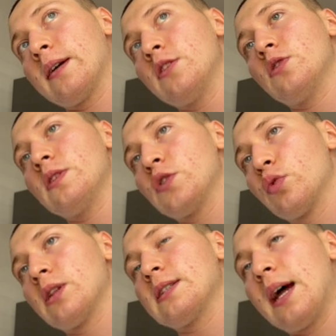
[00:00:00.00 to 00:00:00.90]
to do this
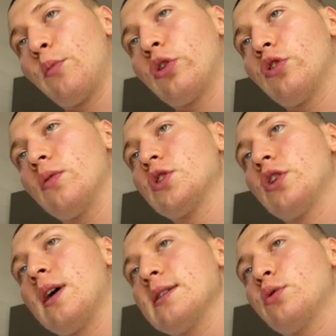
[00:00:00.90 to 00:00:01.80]
real time with you. So
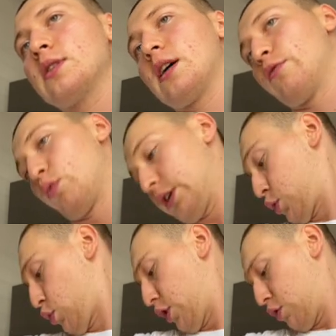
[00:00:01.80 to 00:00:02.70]
you ask yourself, what is
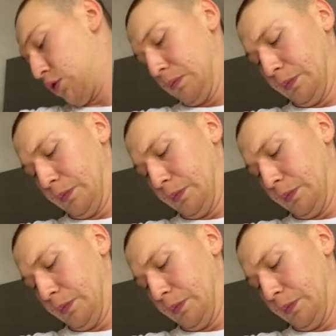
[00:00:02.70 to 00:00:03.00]
your goal?